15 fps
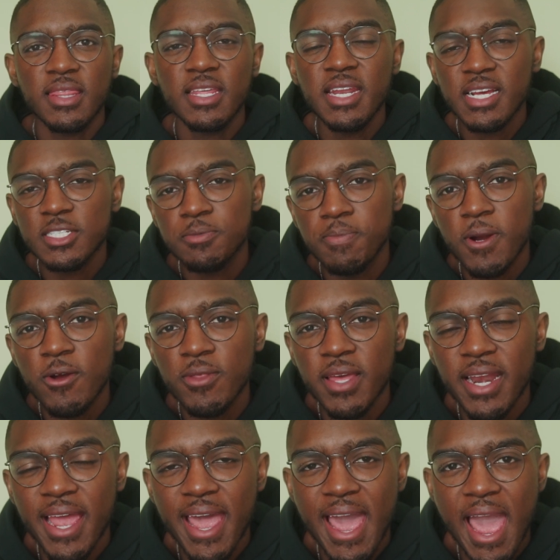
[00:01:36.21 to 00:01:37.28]
The next pro
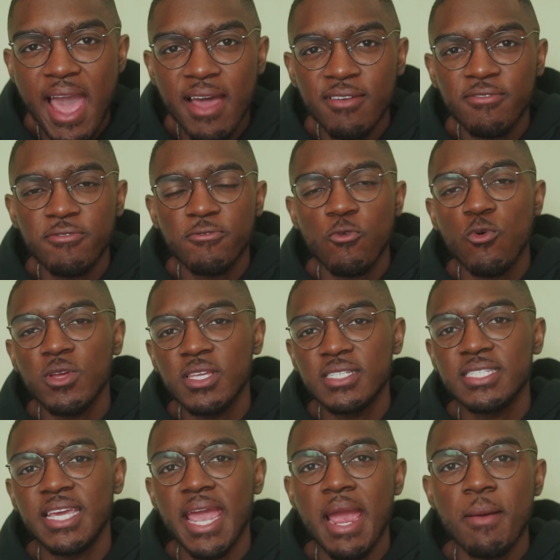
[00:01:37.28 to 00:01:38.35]
that I have for
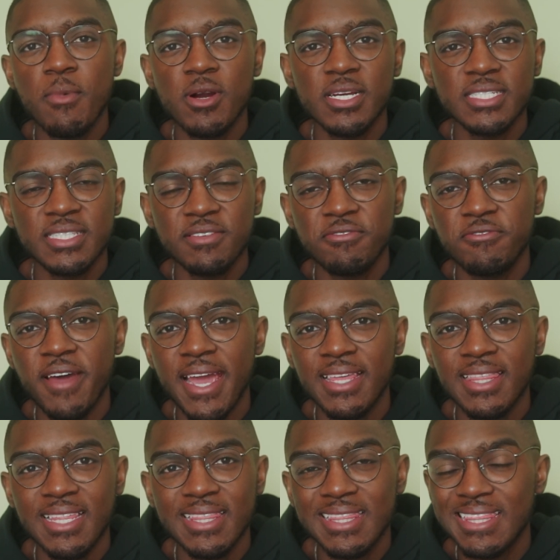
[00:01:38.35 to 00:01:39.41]
this camera is the
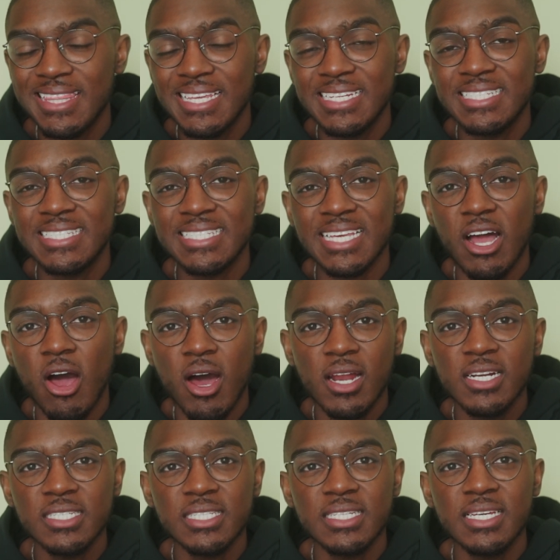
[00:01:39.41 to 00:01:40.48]
fact that it's
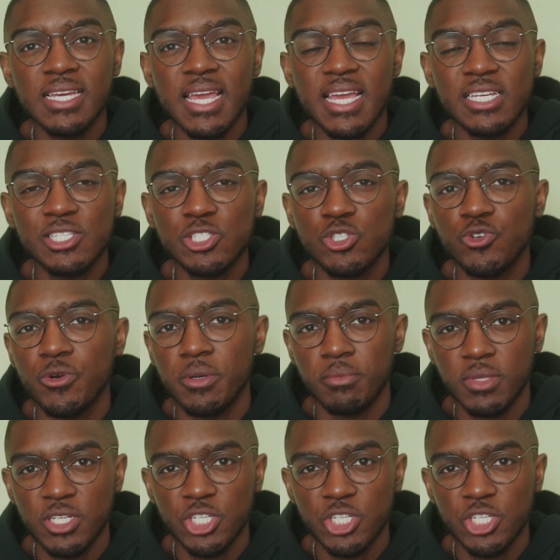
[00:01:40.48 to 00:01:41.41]
honestly extremely